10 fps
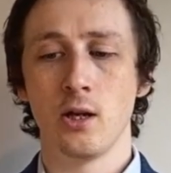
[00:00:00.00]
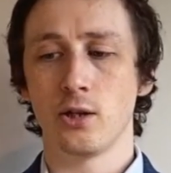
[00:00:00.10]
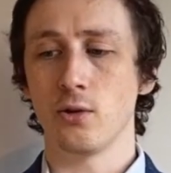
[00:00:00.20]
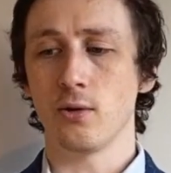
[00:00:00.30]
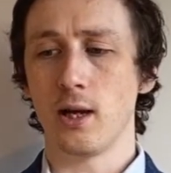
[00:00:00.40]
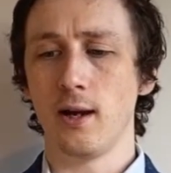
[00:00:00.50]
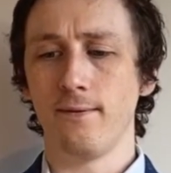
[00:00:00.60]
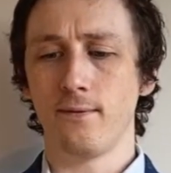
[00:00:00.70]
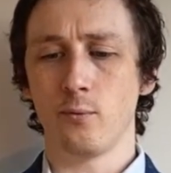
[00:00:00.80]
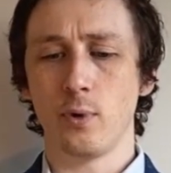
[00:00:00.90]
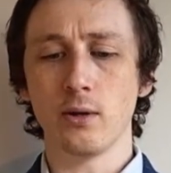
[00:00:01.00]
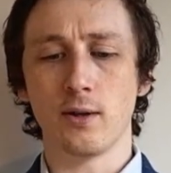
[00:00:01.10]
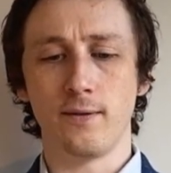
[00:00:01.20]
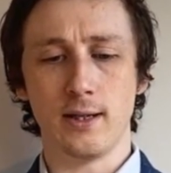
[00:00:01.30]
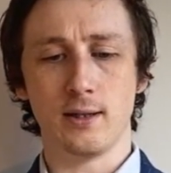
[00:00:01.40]
So if we were
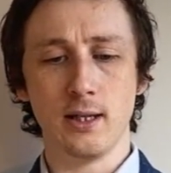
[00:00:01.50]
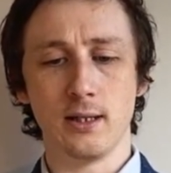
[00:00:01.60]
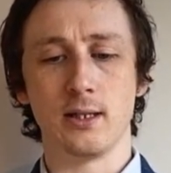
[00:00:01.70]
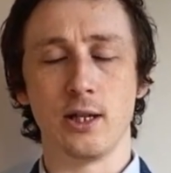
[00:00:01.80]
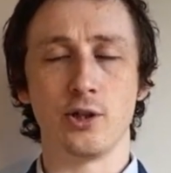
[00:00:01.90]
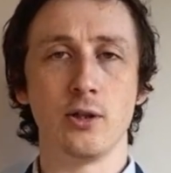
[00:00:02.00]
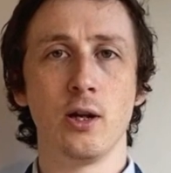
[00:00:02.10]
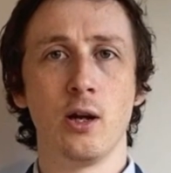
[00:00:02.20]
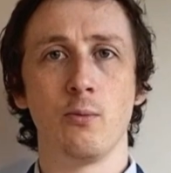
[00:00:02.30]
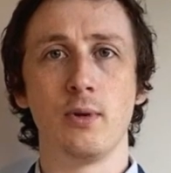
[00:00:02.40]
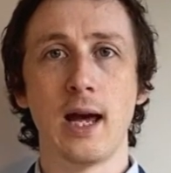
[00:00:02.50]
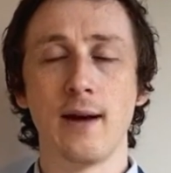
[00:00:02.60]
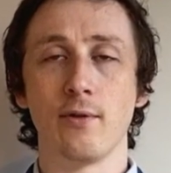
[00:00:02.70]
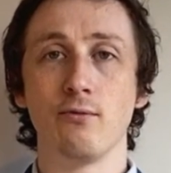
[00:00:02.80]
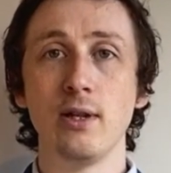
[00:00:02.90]
to face this decision, we'd
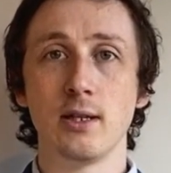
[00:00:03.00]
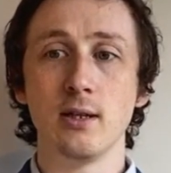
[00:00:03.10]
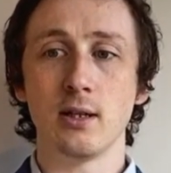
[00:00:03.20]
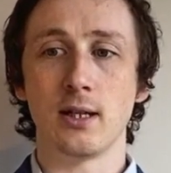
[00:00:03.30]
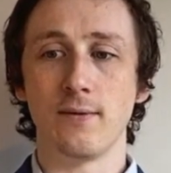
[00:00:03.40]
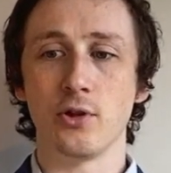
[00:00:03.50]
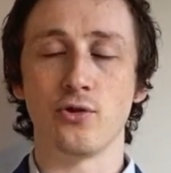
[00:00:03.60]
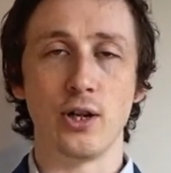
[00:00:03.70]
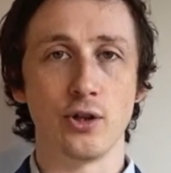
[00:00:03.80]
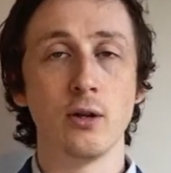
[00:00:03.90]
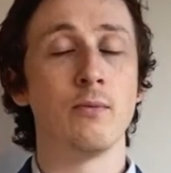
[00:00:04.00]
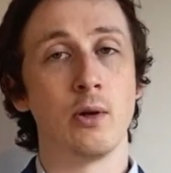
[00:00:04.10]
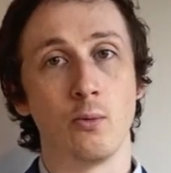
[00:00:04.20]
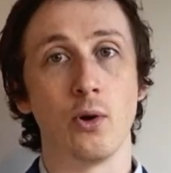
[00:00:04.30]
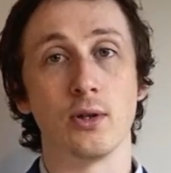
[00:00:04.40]
have a reason to save the stranger.
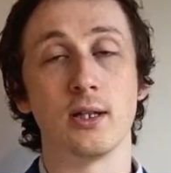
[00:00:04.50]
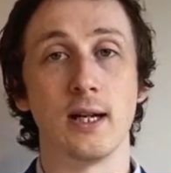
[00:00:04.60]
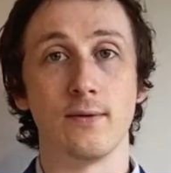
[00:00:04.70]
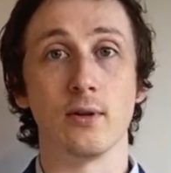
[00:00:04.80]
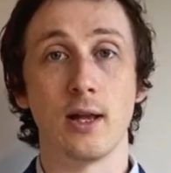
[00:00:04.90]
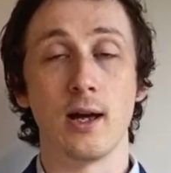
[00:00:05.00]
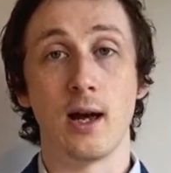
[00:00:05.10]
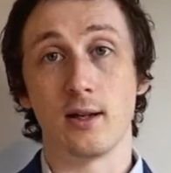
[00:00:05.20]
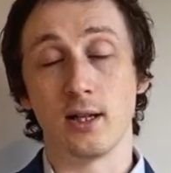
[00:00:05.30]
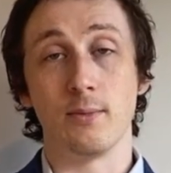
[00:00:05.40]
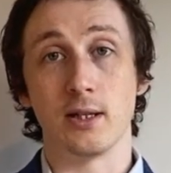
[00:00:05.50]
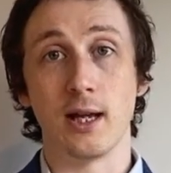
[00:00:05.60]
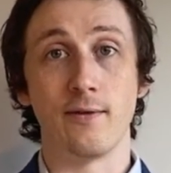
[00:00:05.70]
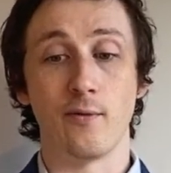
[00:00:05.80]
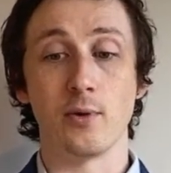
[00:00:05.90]
We ought to save somebody's
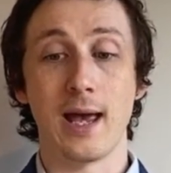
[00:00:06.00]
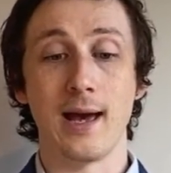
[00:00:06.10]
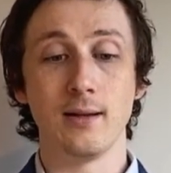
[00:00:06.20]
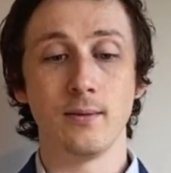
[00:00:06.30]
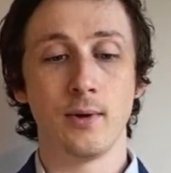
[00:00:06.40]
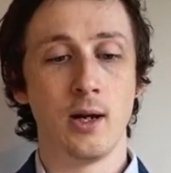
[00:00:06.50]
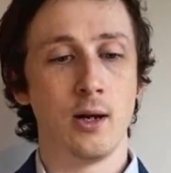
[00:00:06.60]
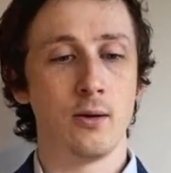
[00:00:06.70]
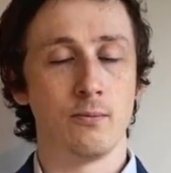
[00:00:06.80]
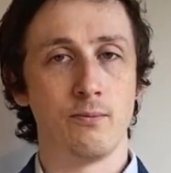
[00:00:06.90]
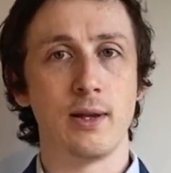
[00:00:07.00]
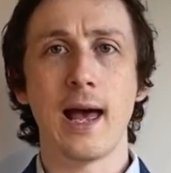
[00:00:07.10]
life if we can. But